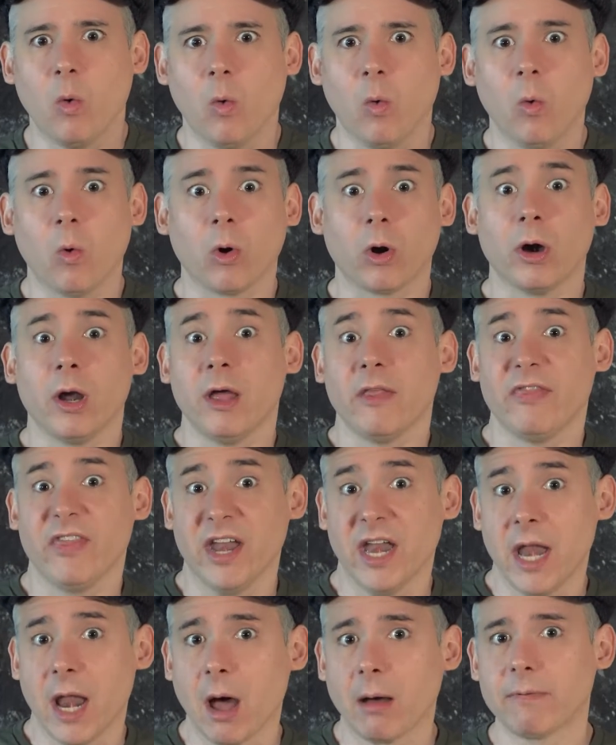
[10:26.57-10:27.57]
or the
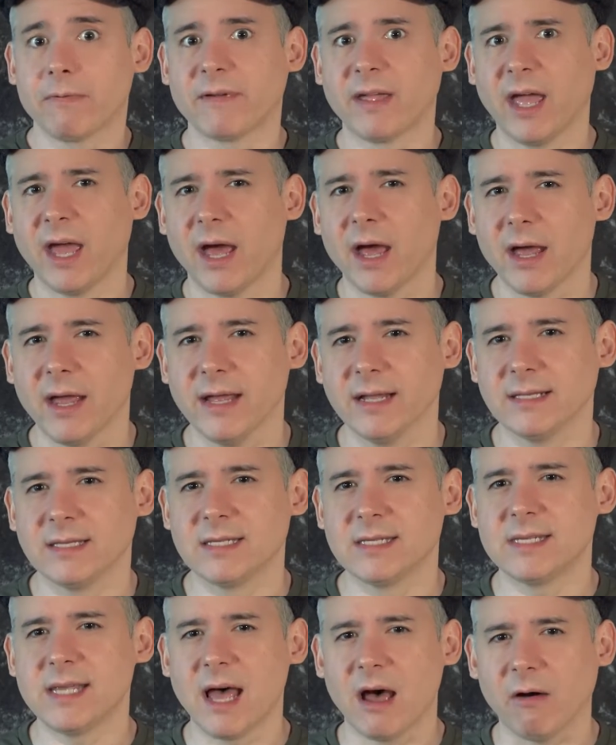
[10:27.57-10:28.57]
GNOPHKEN
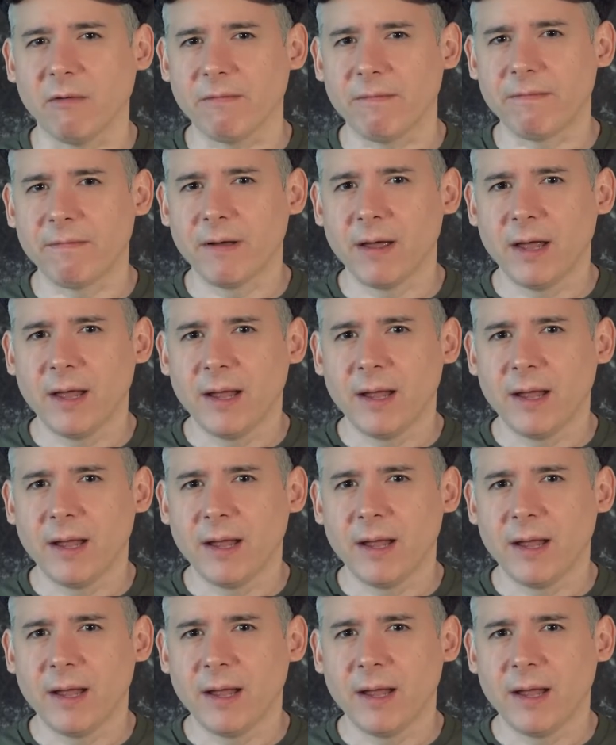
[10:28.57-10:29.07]
itself.